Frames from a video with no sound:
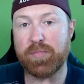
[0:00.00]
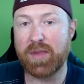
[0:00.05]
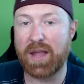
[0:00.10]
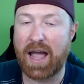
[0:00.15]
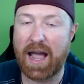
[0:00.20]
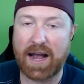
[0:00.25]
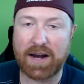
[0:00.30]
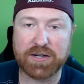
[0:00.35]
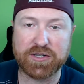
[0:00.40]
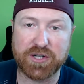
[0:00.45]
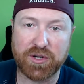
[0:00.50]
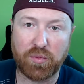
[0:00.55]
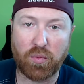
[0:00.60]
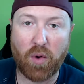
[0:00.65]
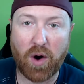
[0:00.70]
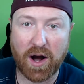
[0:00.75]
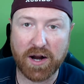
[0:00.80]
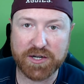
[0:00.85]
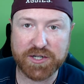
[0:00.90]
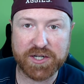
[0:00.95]
actually
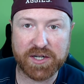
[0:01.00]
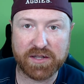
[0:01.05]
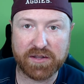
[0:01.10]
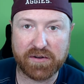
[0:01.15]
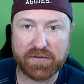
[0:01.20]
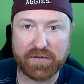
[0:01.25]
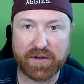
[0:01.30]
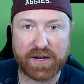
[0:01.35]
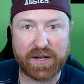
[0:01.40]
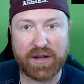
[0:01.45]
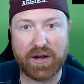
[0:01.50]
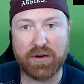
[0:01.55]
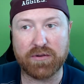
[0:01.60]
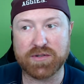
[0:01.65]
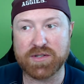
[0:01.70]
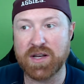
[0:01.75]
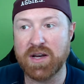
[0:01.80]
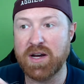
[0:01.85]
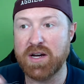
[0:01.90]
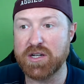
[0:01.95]
watching their
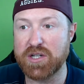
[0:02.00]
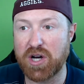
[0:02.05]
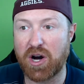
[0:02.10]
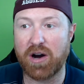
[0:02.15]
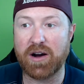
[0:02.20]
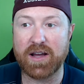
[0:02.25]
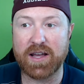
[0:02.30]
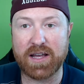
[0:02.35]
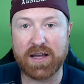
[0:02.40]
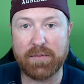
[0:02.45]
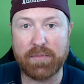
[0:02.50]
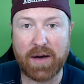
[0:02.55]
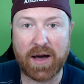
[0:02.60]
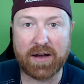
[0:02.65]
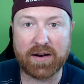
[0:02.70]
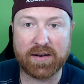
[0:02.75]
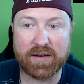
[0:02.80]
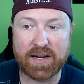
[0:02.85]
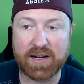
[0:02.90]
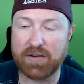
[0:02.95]
videos, talking about
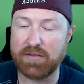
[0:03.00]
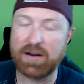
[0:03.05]
it here.